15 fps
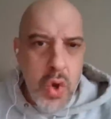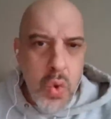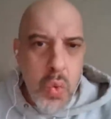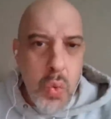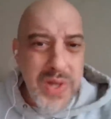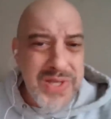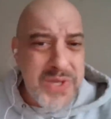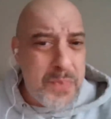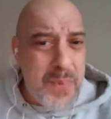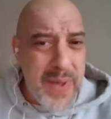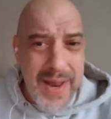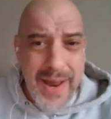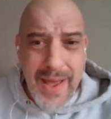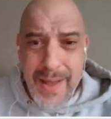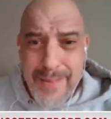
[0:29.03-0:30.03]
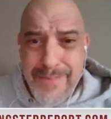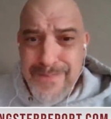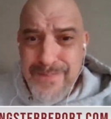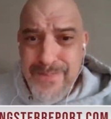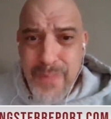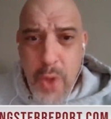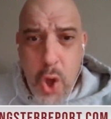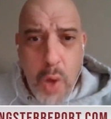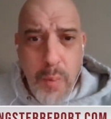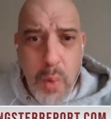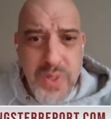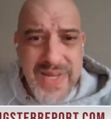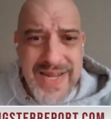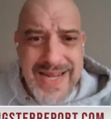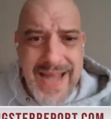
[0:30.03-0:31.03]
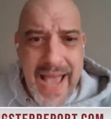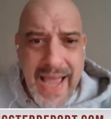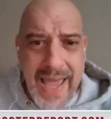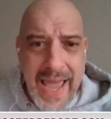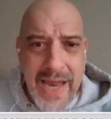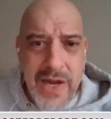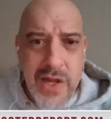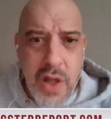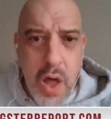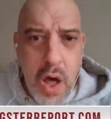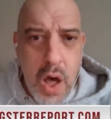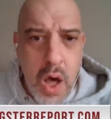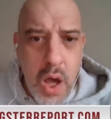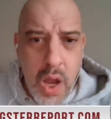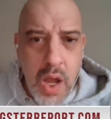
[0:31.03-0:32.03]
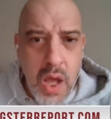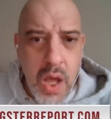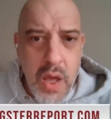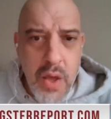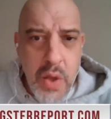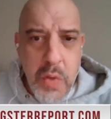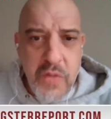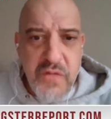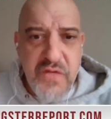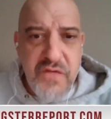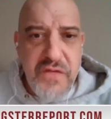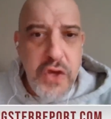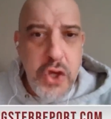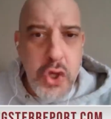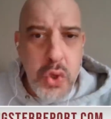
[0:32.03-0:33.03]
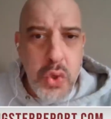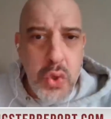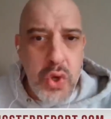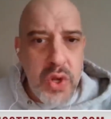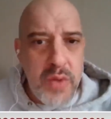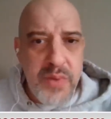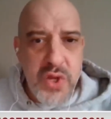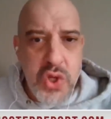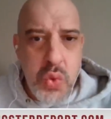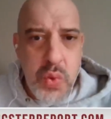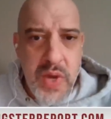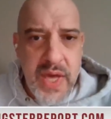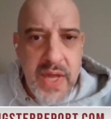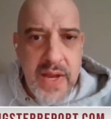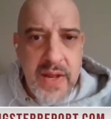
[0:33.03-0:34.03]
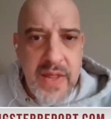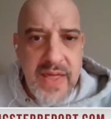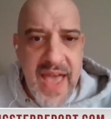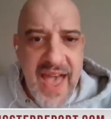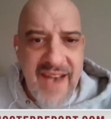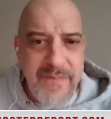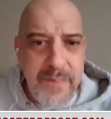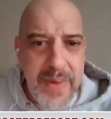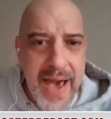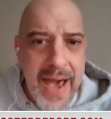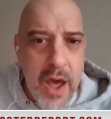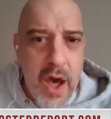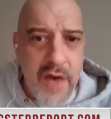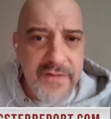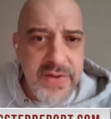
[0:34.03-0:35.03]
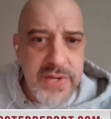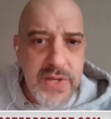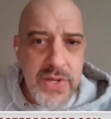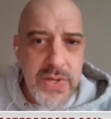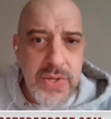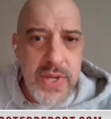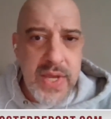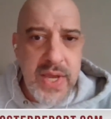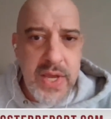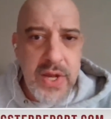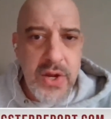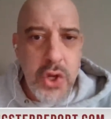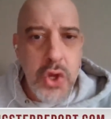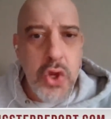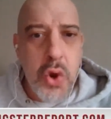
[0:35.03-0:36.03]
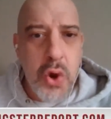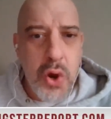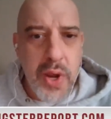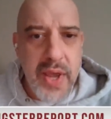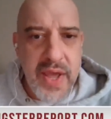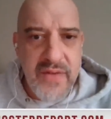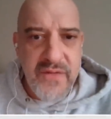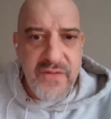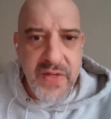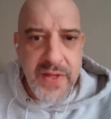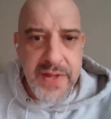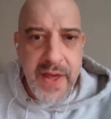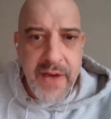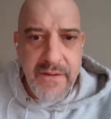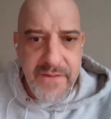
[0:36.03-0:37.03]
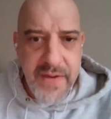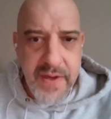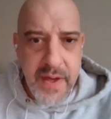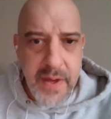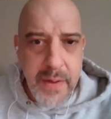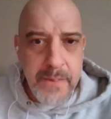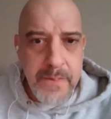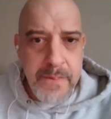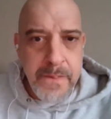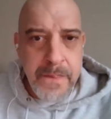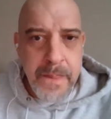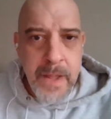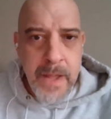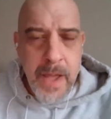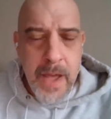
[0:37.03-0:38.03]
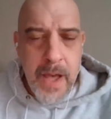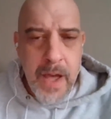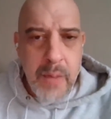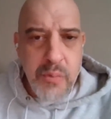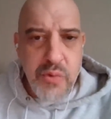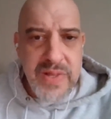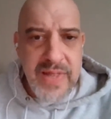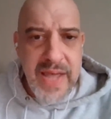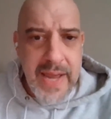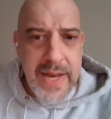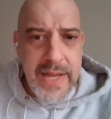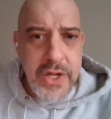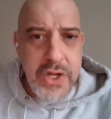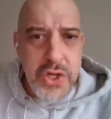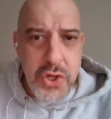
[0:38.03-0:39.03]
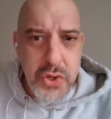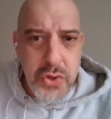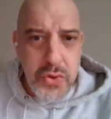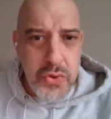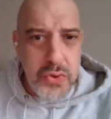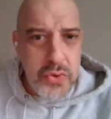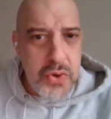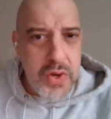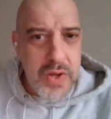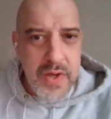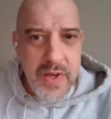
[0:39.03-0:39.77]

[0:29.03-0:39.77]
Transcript: what's been a almost decade-long feud between the FBI offices in New York and Philadelphia related to